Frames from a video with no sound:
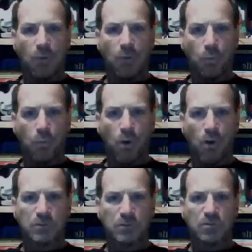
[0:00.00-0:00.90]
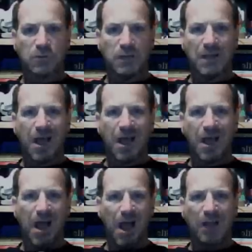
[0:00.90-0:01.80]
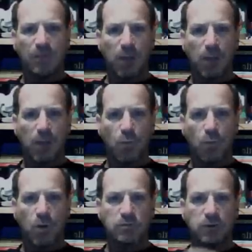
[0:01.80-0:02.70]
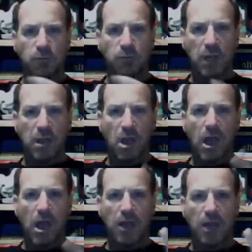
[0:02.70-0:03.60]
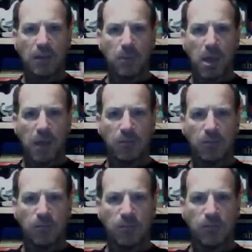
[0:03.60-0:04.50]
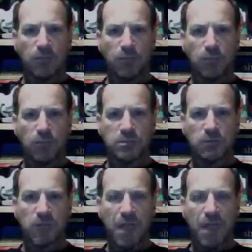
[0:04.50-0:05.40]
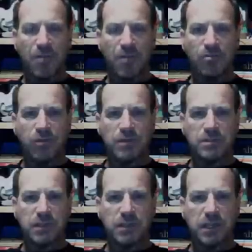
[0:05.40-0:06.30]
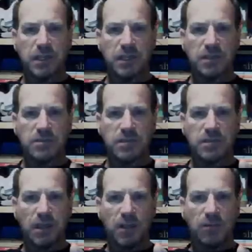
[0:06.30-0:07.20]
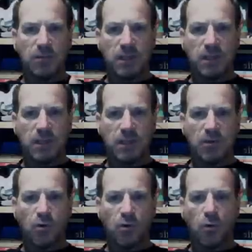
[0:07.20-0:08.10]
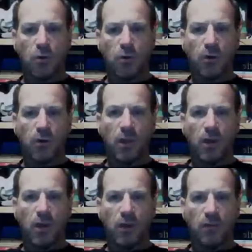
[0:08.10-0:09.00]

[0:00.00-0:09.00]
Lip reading: Street, not Occupy Wall Street. We got to occupy the Federal Reserve. This is the core of the